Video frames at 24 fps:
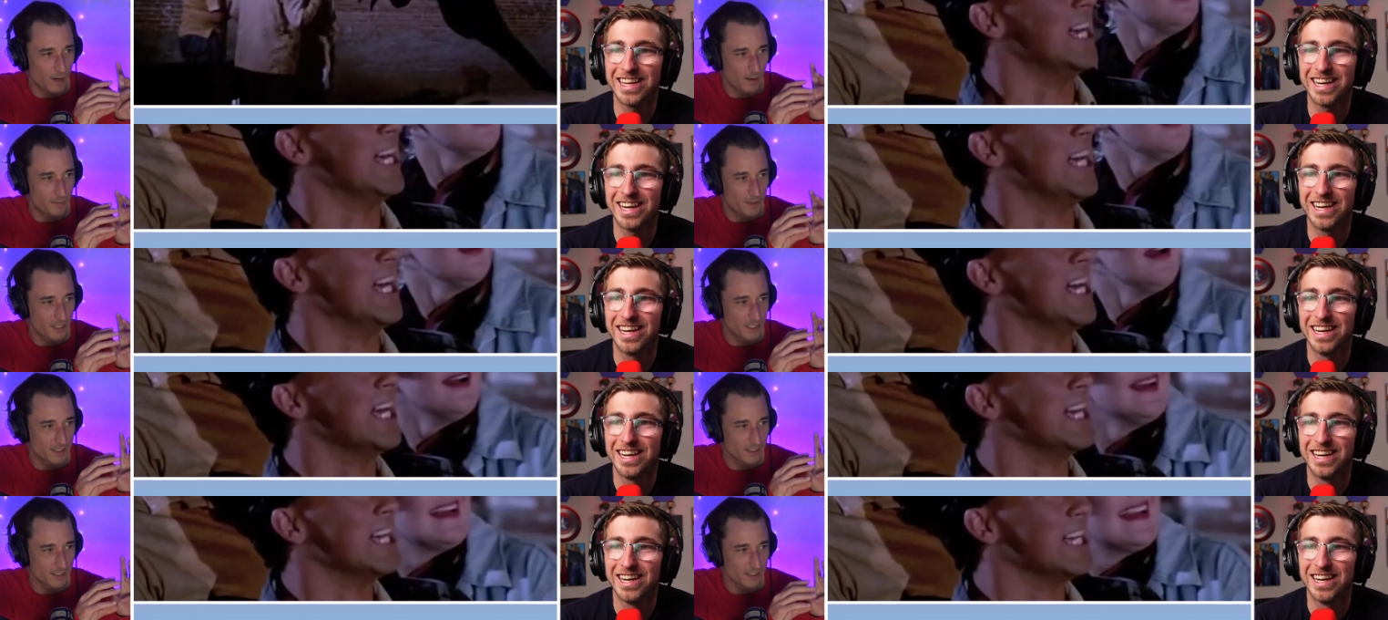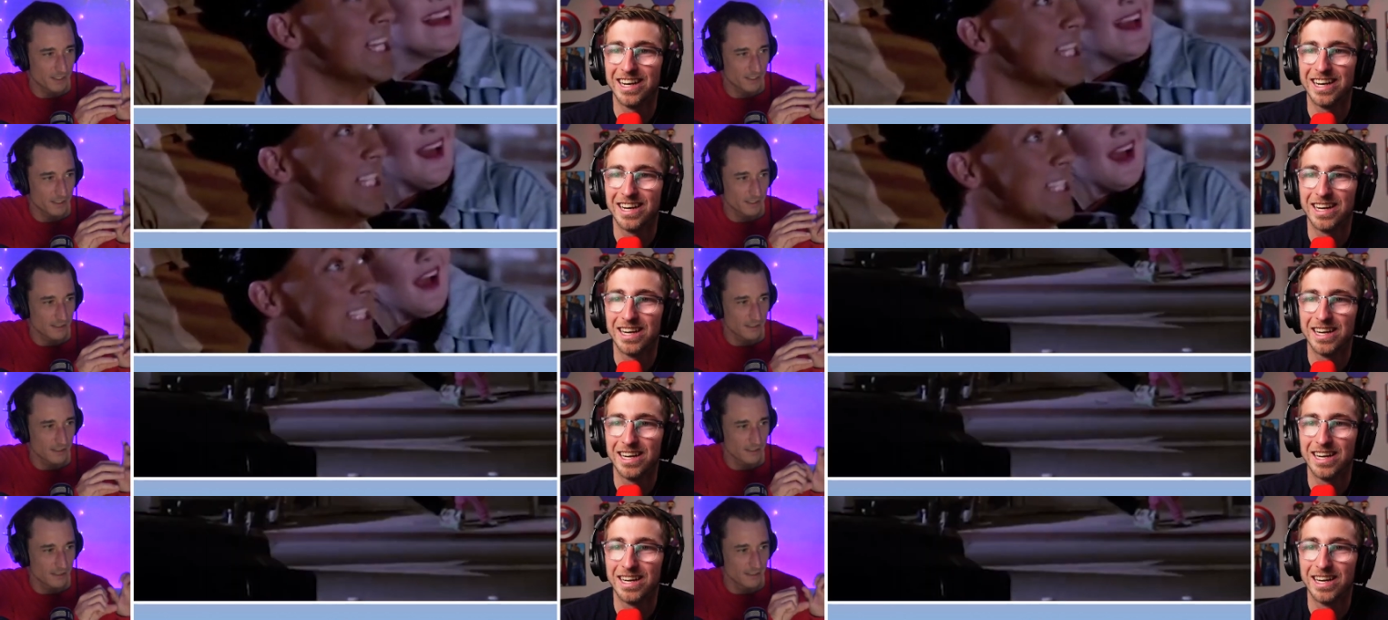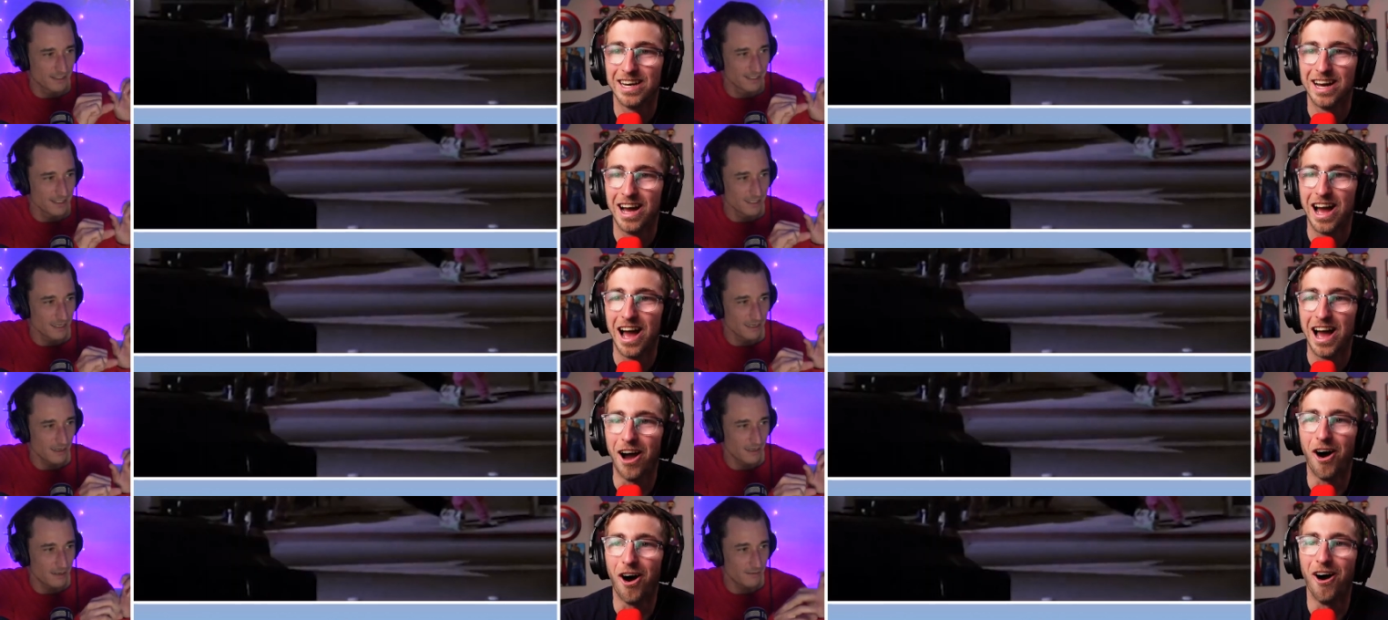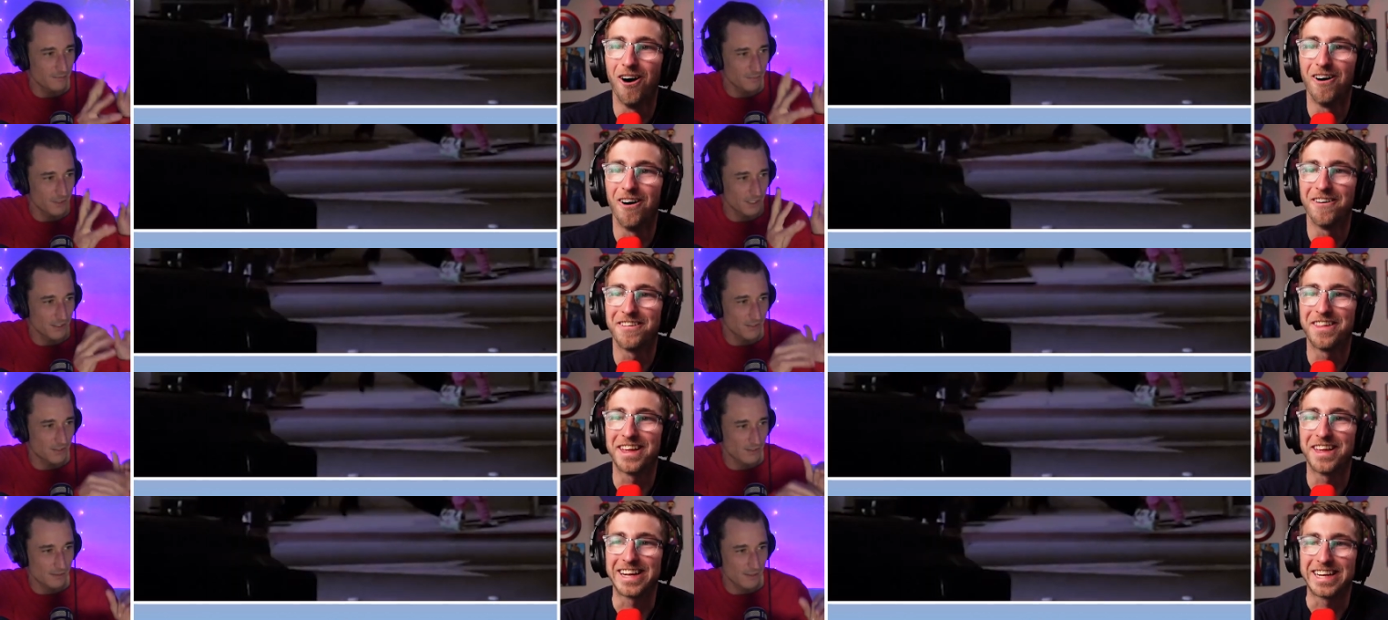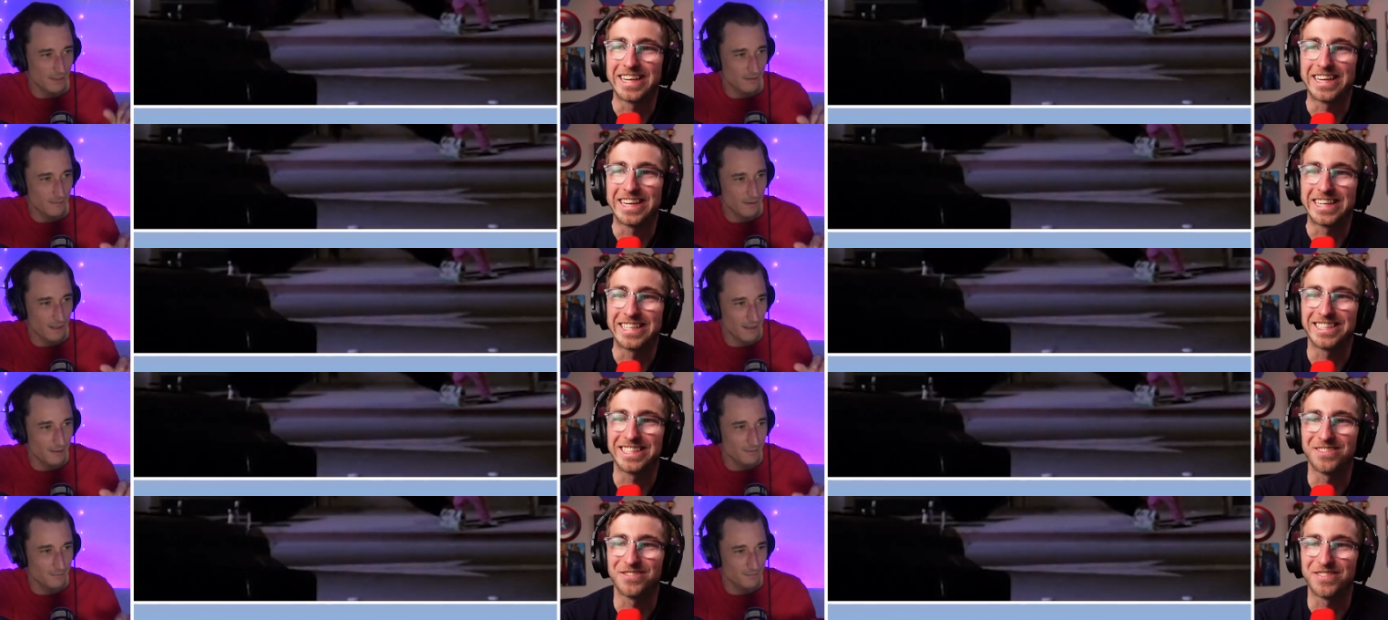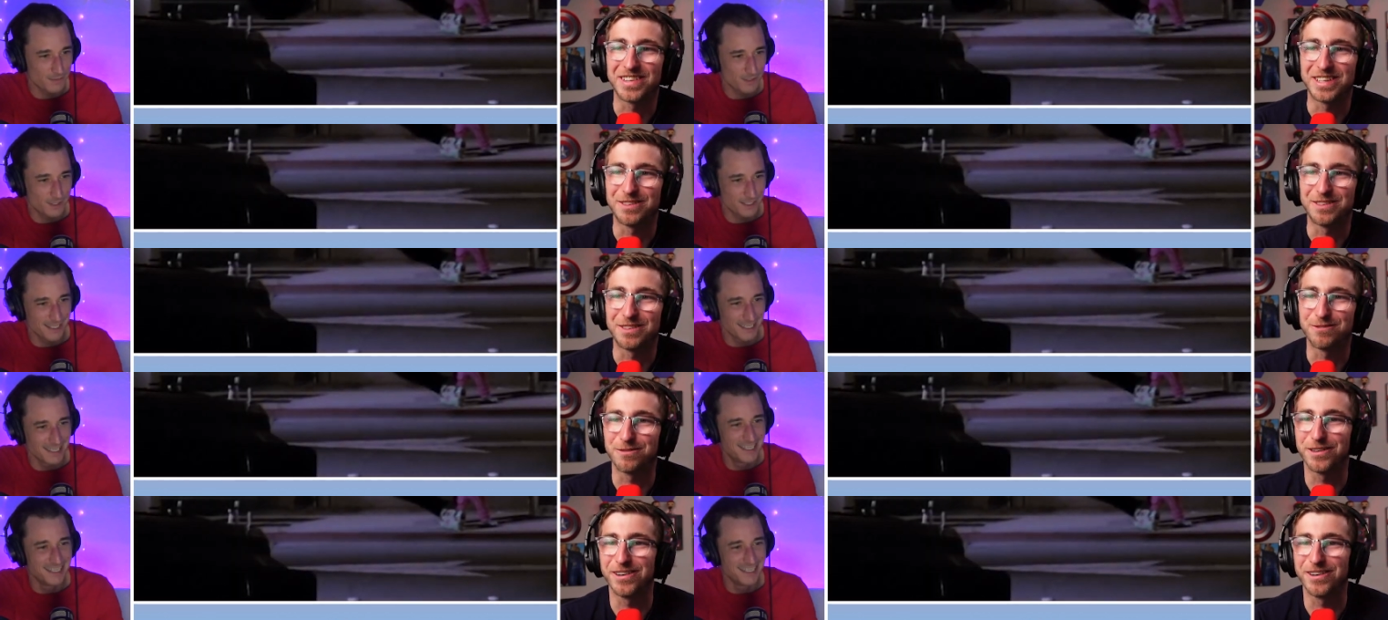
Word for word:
Speaker 1: puppets. Oh, oh just, it eats oh, the people.